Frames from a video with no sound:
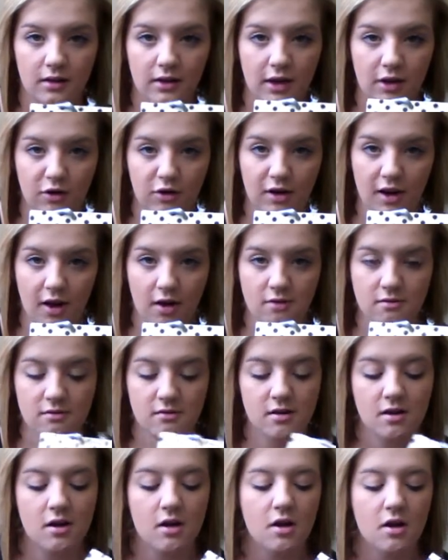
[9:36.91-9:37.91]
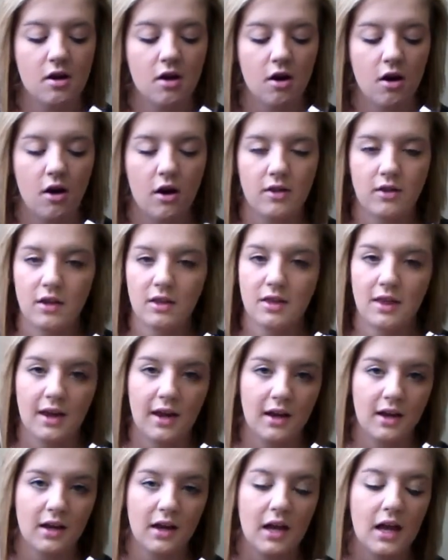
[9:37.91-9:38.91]
letter down on the
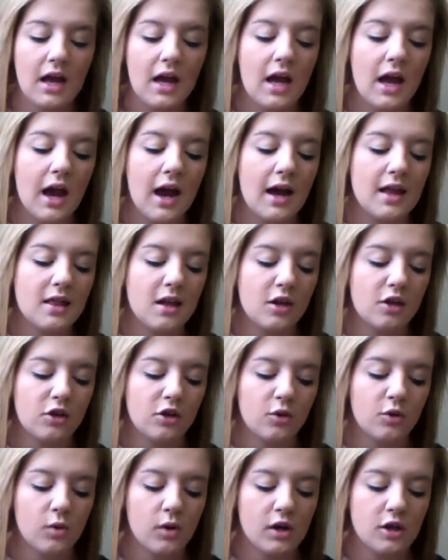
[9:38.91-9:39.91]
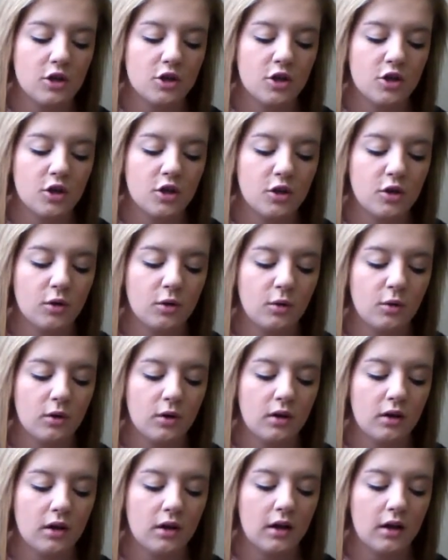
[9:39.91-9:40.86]
thing, and then you're going to